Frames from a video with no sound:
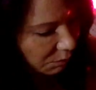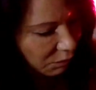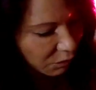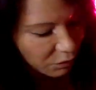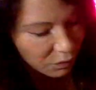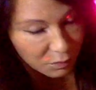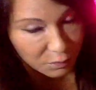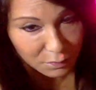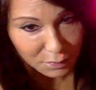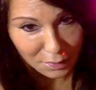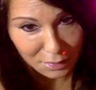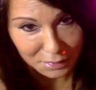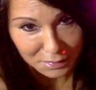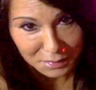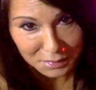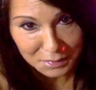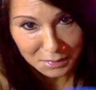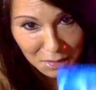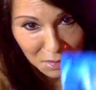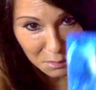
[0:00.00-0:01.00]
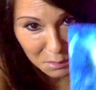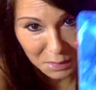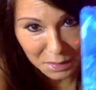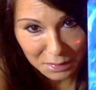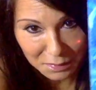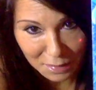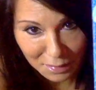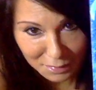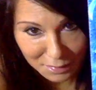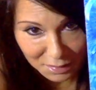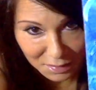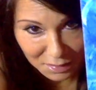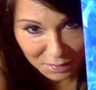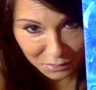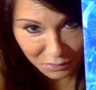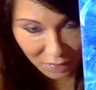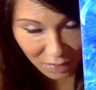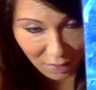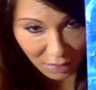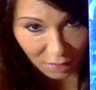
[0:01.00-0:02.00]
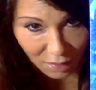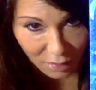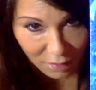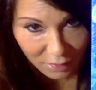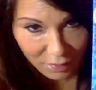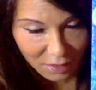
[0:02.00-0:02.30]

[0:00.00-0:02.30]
of you need to stop being that King of Air,